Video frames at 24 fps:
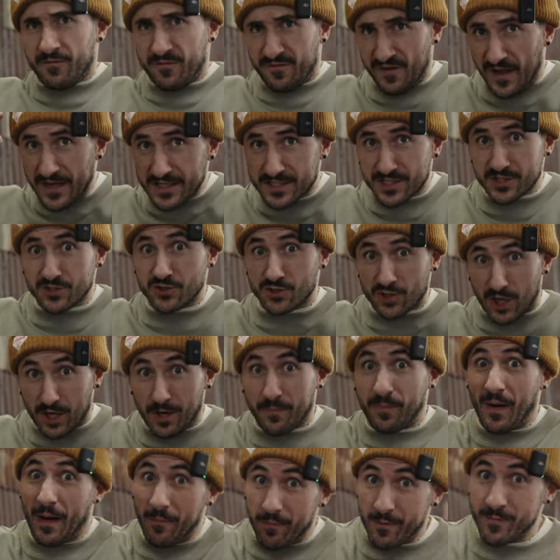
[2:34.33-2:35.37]
faces are
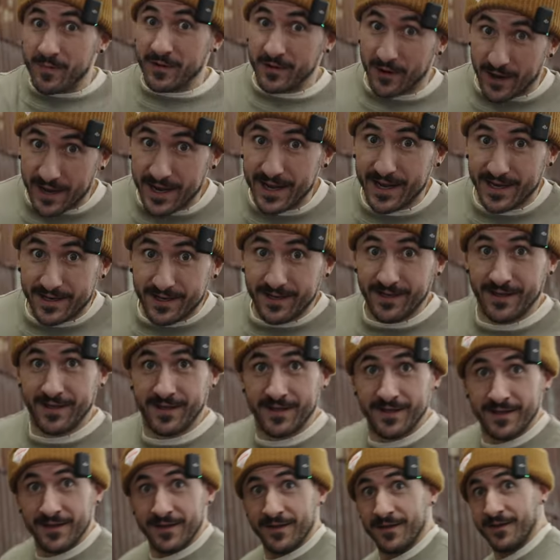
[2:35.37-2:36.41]
starting to pop up in your head.
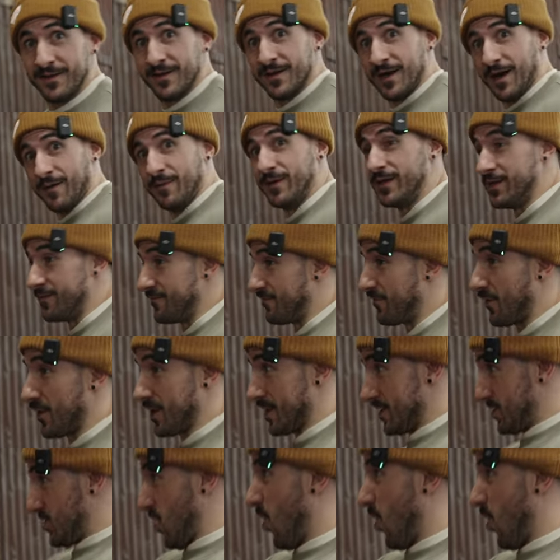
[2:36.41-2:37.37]
I'm hitting fucking